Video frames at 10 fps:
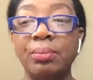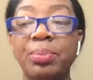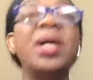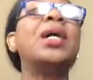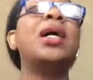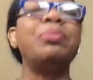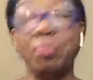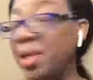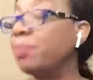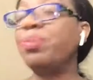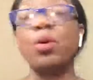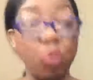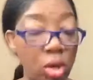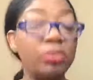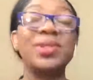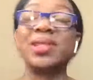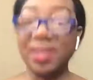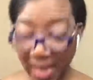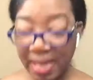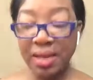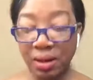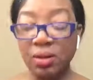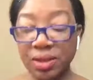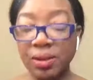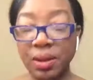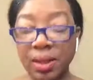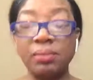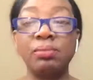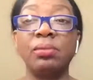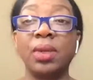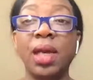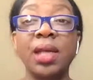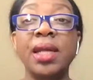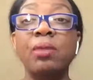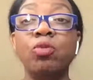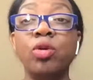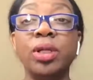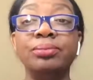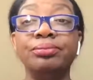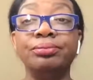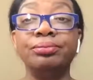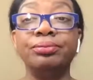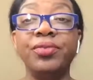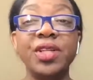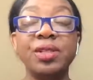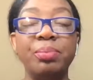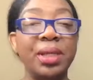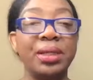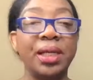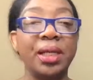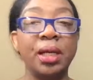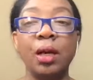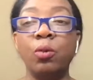But people want sales and they want visibility.